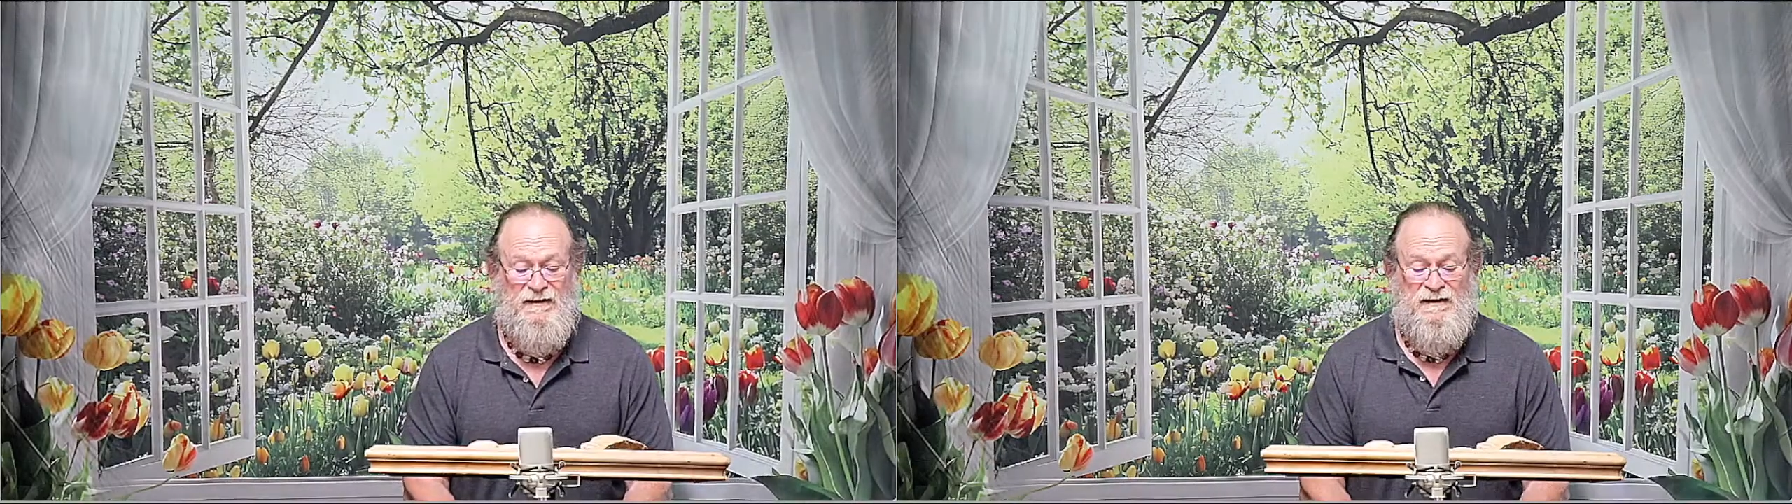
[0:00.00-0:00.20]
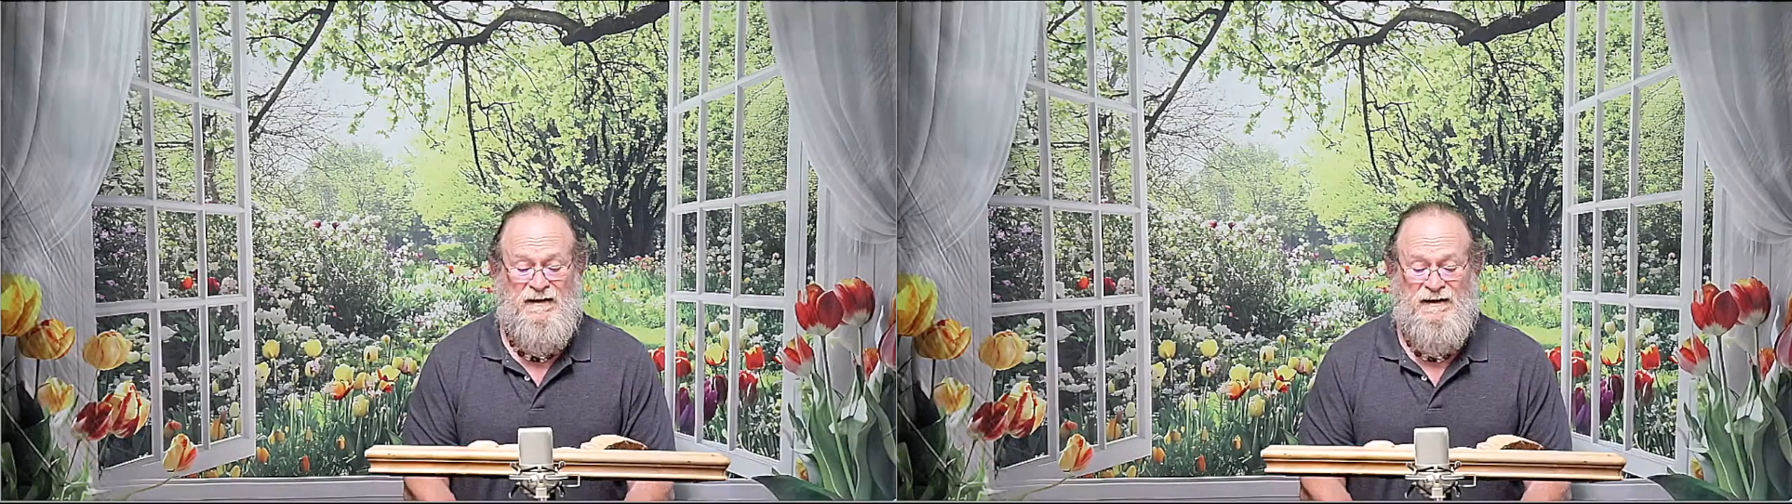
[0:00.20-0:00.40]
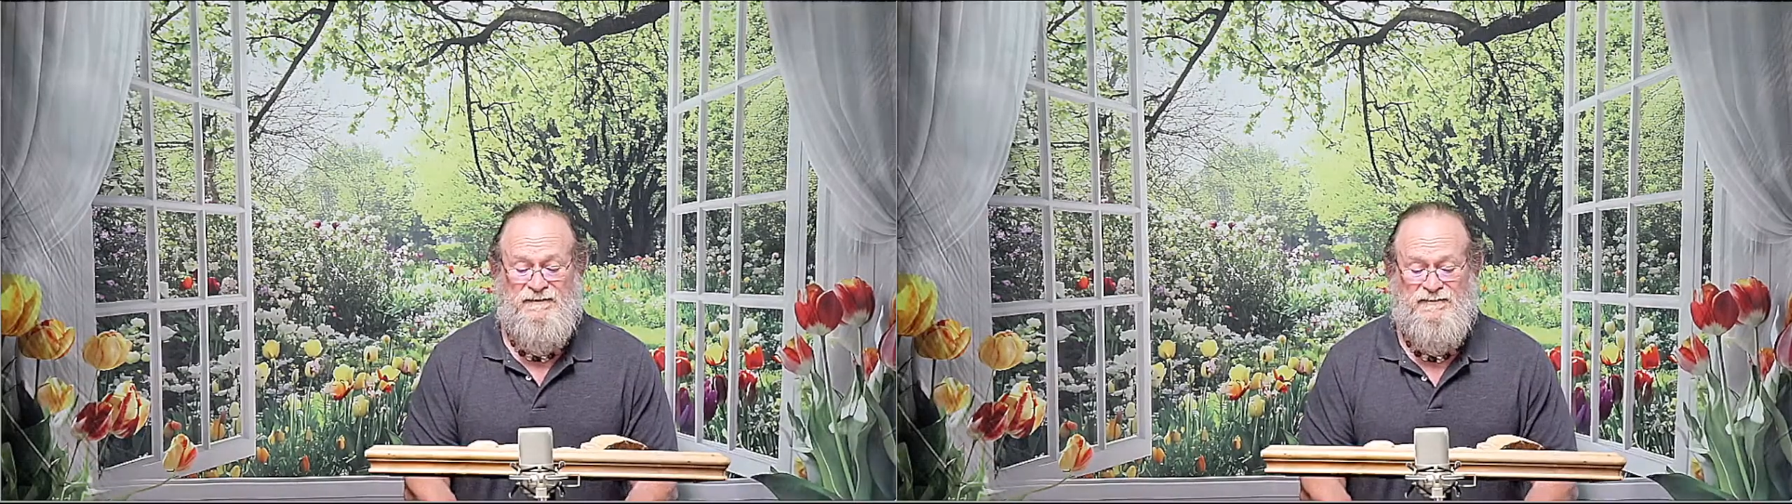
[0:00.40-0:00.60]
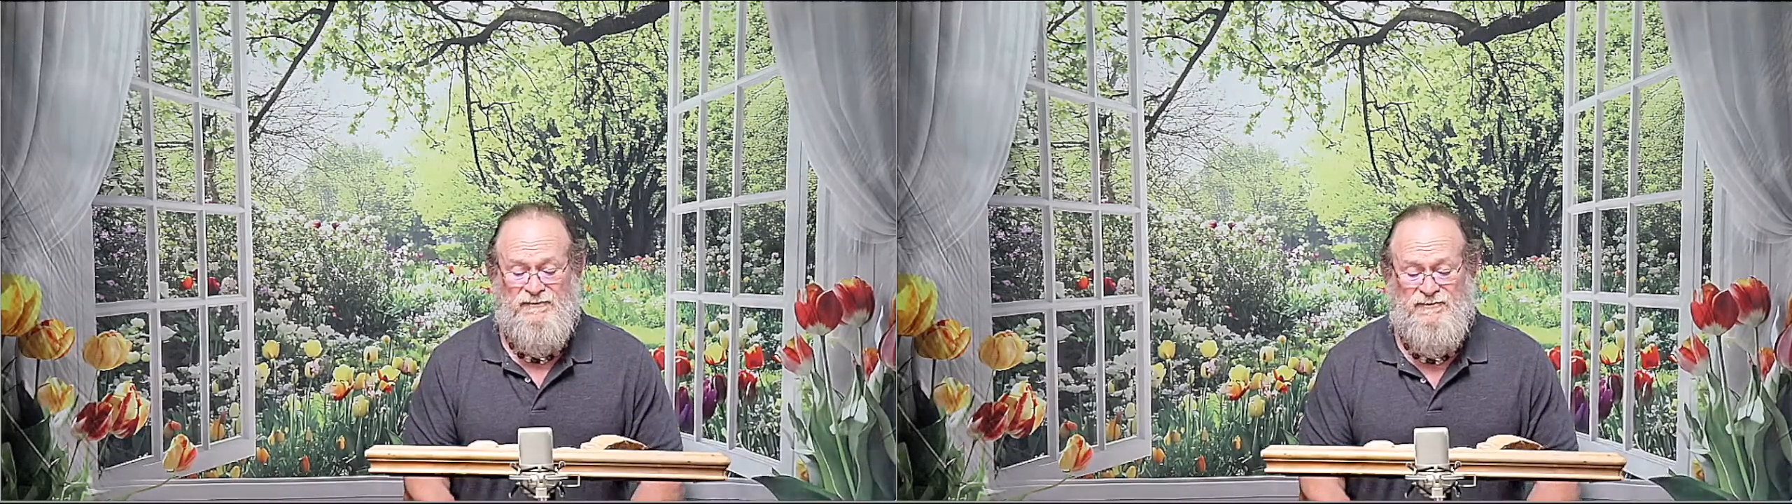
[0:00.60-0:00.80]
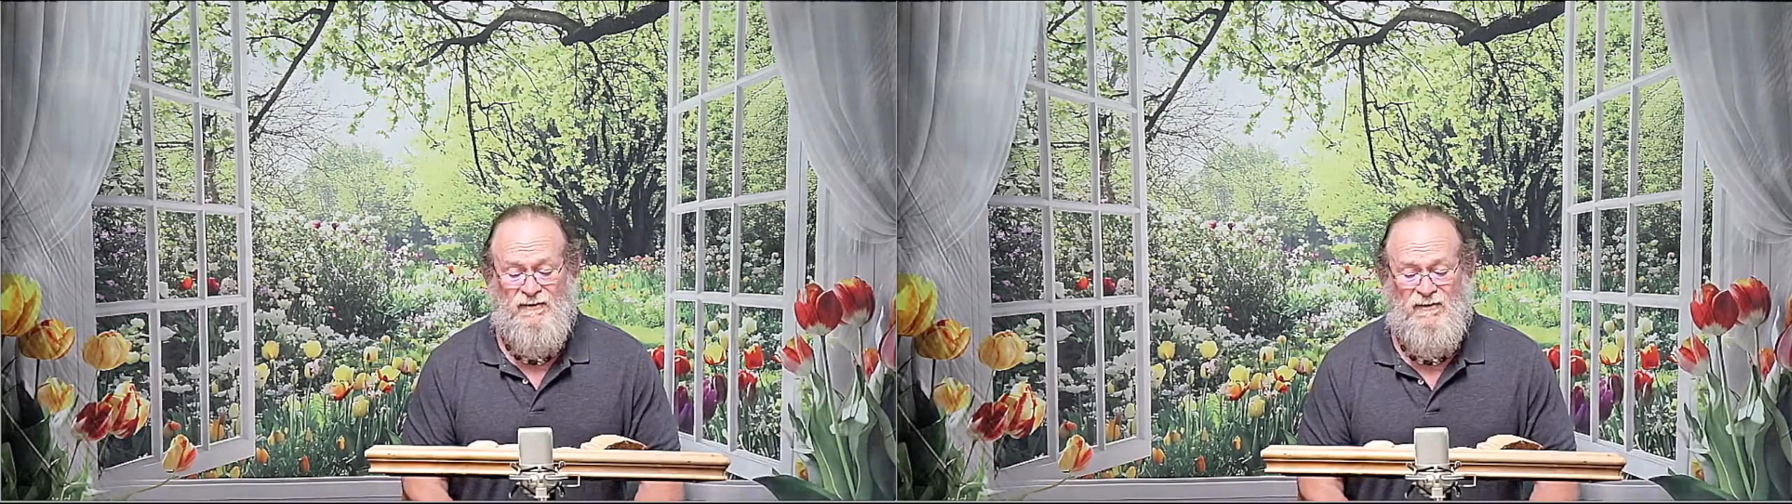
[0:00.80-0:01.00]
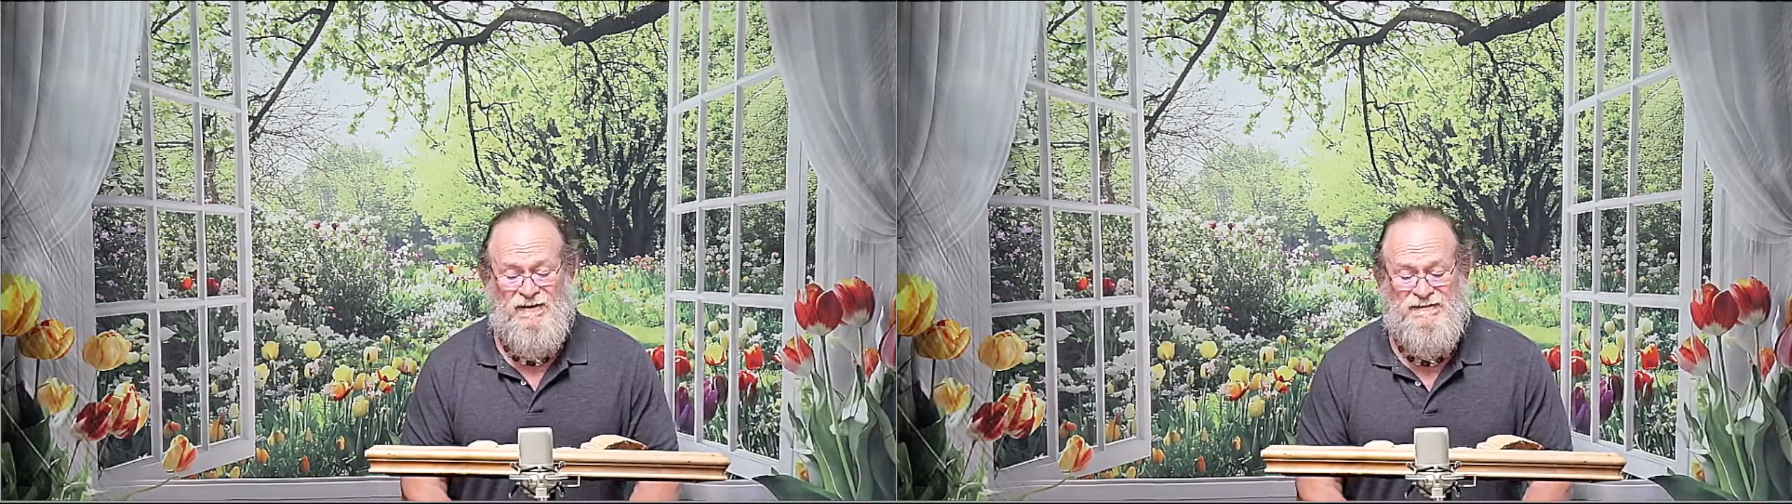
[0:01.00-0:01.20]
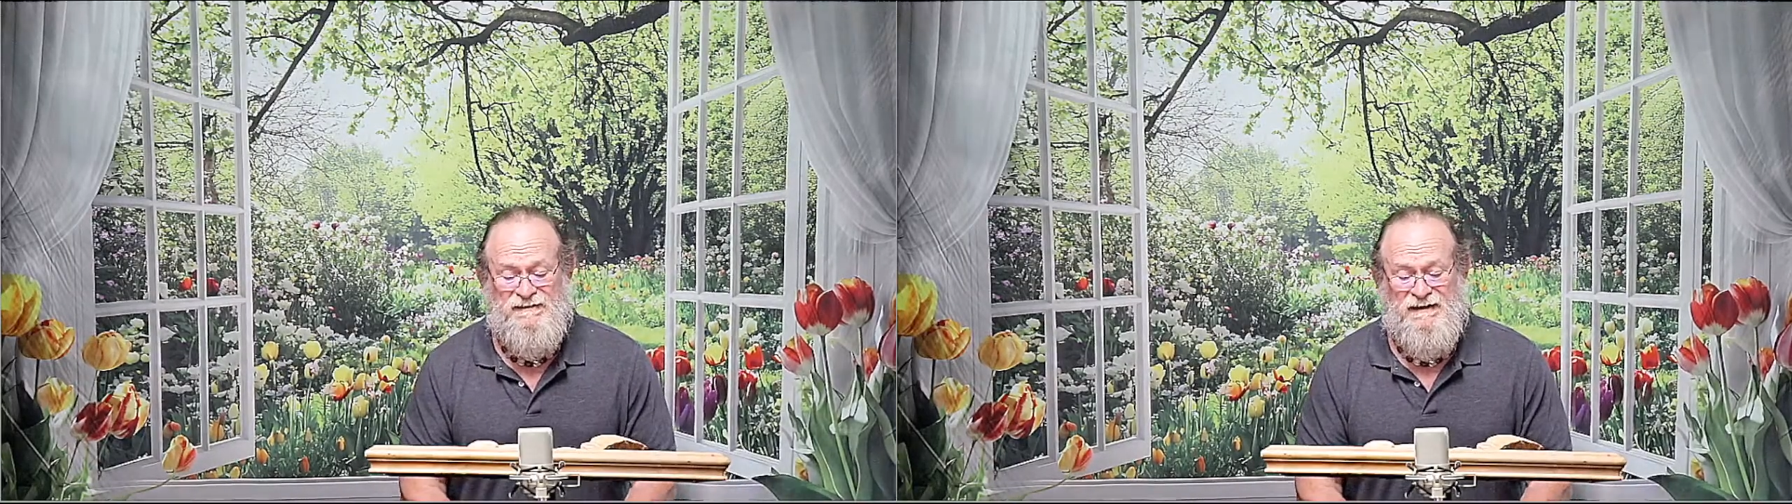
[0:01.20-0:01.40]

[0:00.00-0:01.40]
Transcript: And so Dolores says